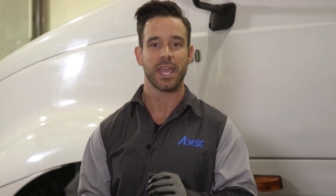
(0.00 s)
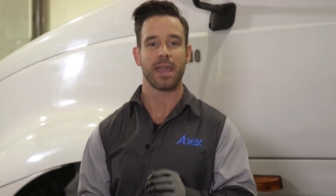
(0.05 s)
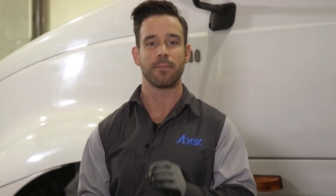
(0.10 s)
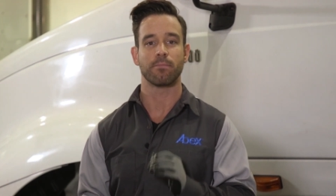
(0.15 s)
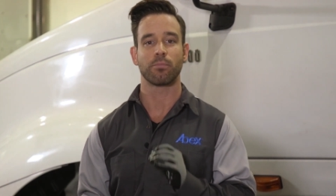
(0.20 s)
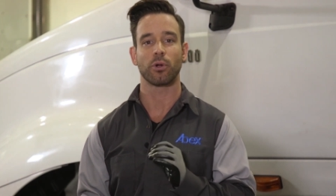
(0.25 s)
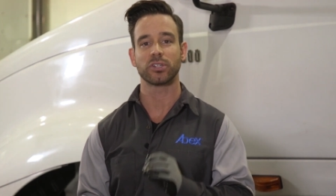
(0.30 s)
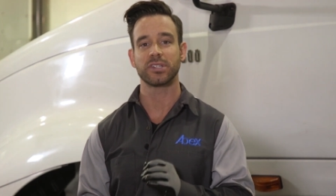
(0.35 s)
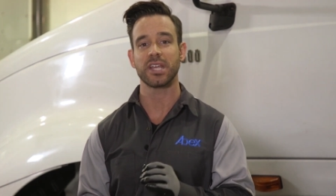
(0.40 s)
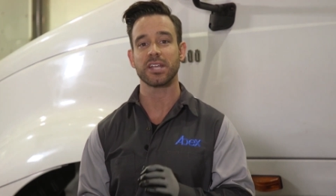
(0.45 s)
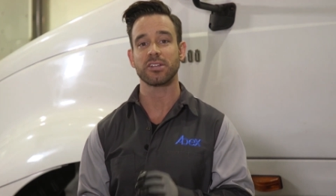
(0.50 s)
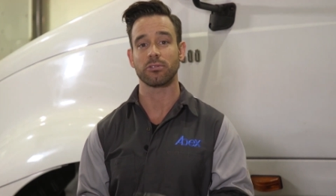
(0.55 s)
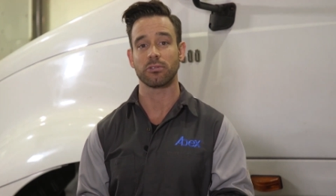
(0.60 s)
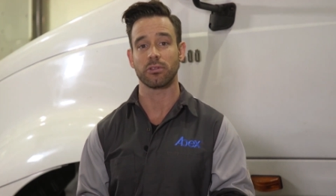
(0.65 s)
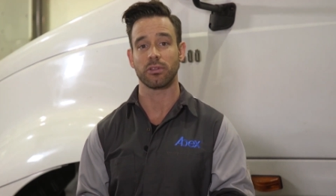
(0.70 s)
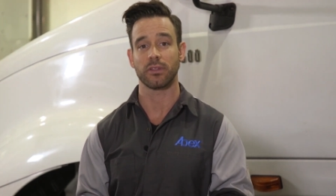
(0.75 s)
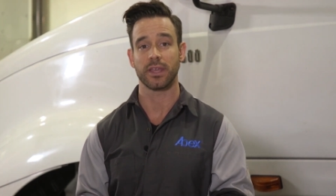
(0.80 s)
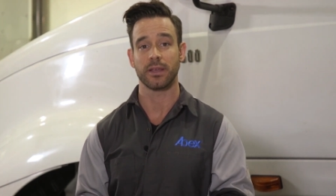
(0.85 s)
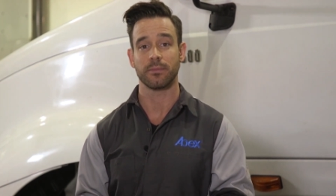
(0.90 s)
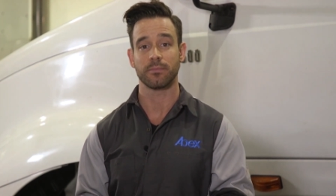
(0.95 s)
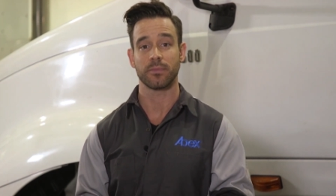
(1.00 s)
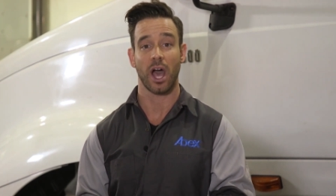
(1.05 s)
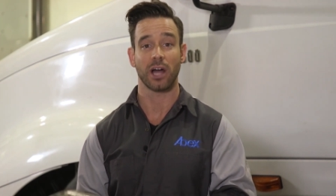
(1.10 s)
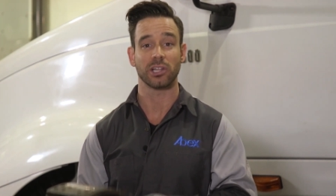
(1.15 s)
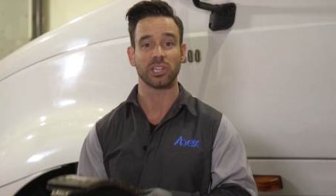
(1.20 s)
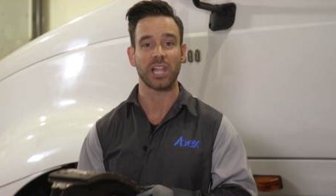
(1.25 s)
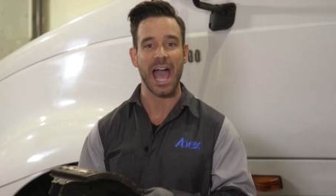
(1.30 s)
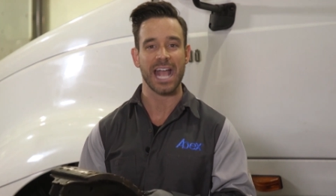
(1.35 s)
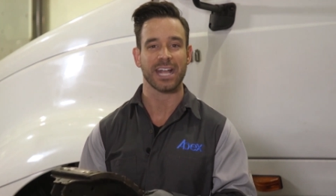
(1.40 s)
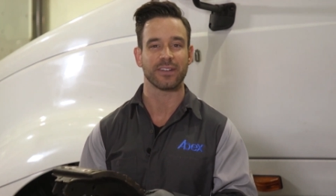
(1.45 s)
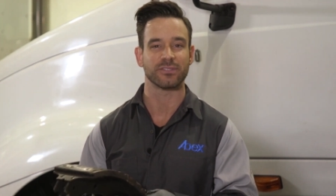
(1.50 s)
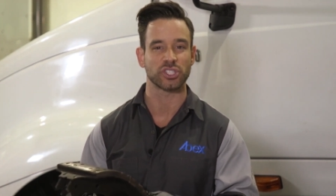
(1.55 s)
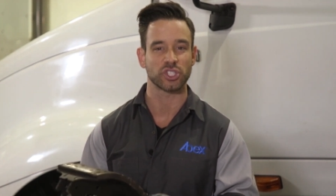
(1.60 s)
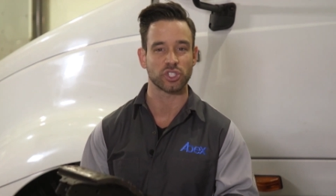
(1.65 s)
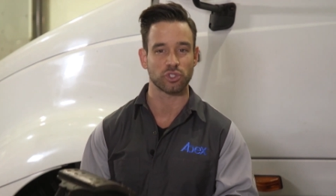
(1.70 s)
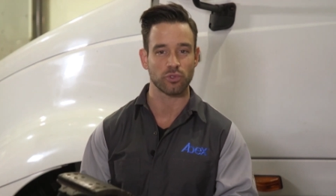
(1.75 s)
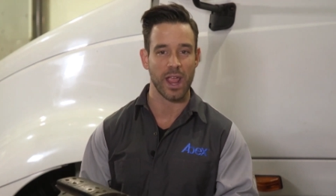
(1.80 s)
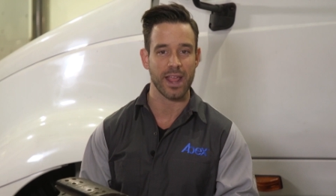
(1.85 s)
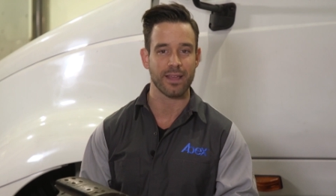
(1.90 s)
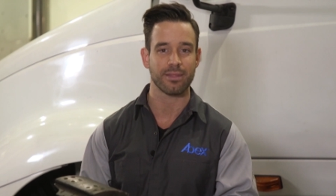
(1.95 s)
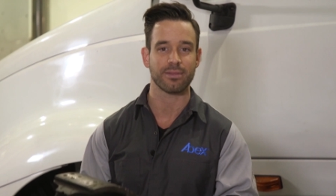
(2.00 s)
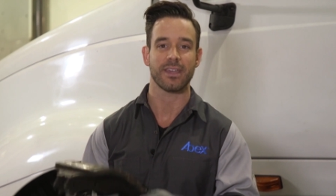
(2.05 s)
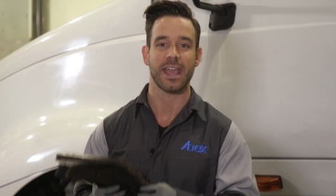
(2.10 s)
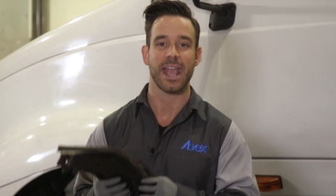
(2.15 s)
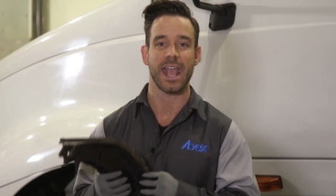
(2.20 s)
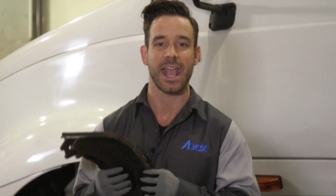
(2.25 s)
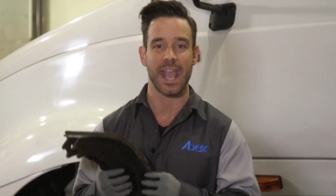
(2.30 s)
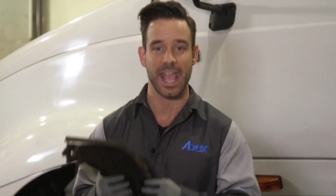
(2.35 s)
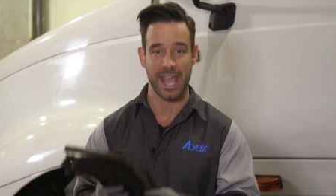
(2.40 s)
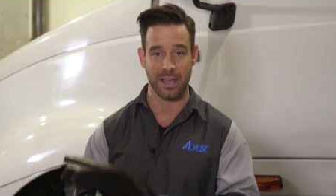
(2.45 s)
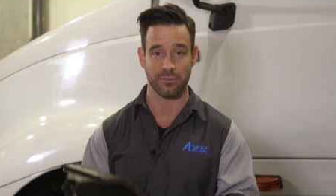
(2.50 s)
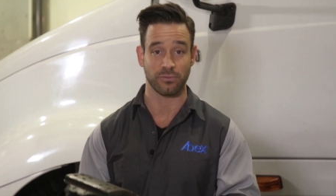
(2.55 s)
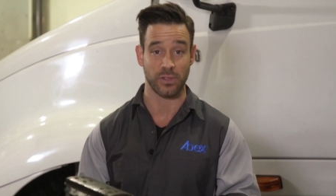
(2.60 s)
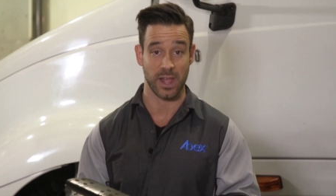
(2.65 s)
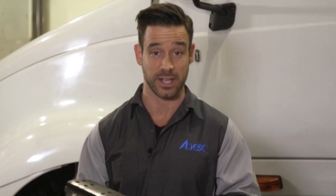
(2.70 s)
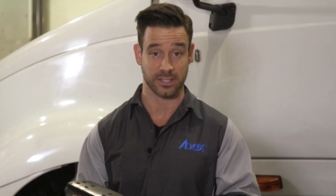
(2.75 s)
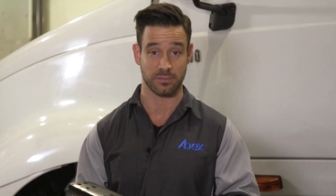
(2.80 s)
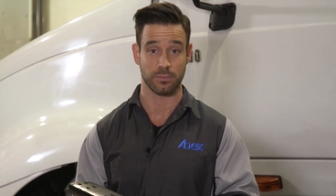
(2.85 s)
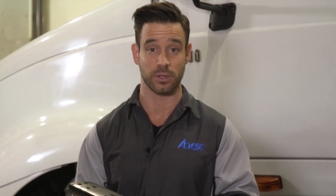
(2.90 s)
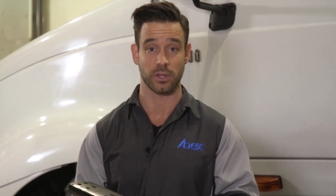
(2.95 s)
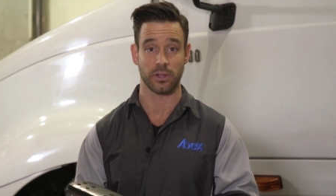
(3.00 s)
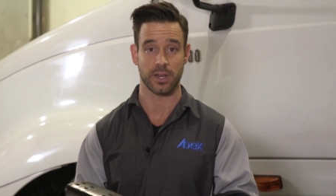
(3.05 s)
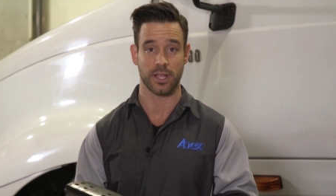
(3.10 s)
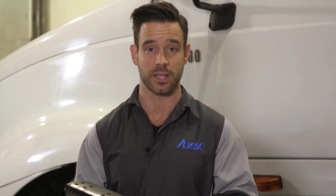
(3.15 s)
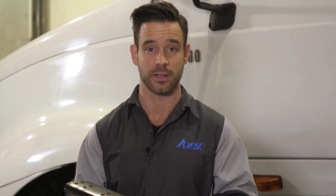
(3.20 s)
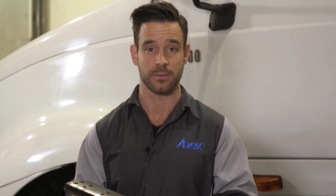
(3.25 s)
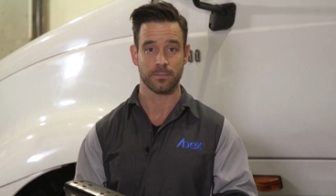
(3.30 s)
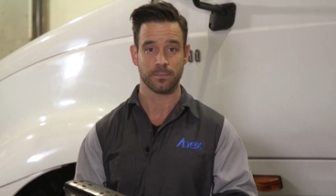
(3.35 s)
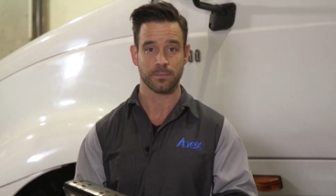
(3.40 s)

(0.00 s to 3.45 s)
and particularly a lack of strength and flexibility.